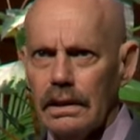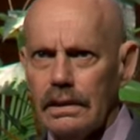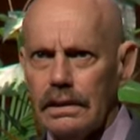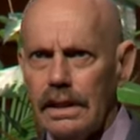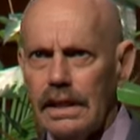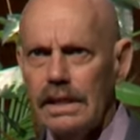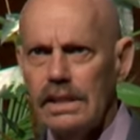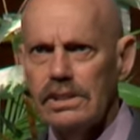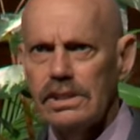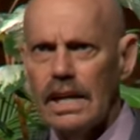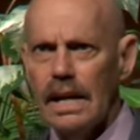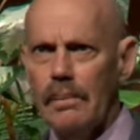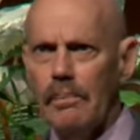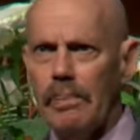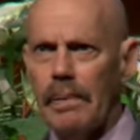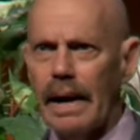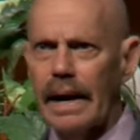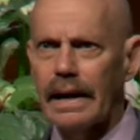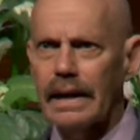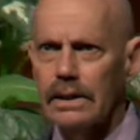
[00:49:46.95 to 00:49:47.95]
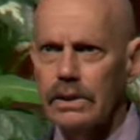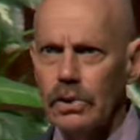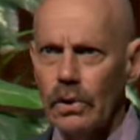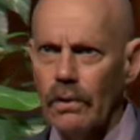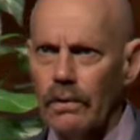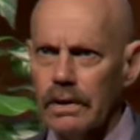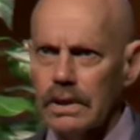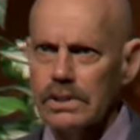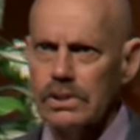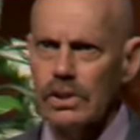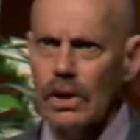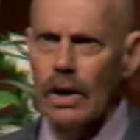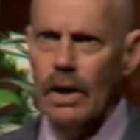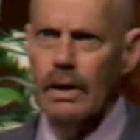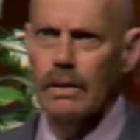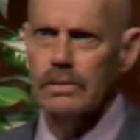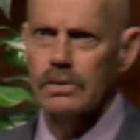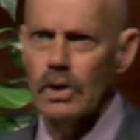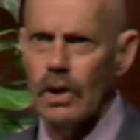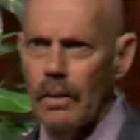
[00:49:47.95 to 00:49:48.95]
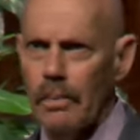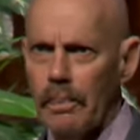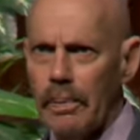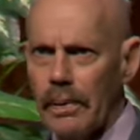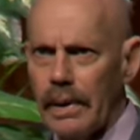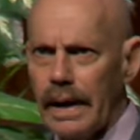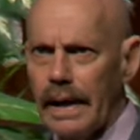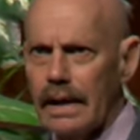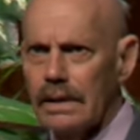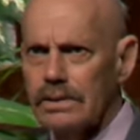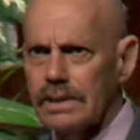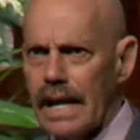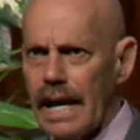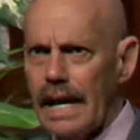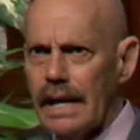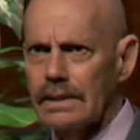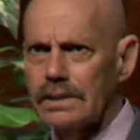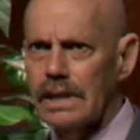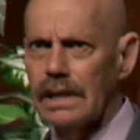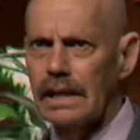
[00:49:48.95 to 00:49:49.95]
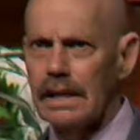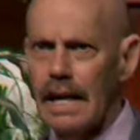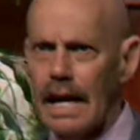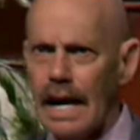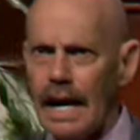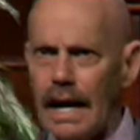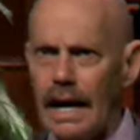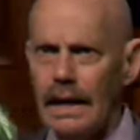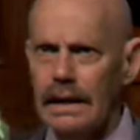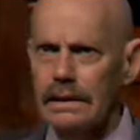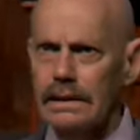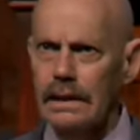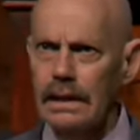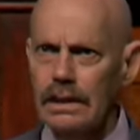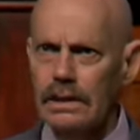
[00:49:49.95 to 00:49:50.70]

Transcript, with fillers: These imprecatory psalms are prayers asking God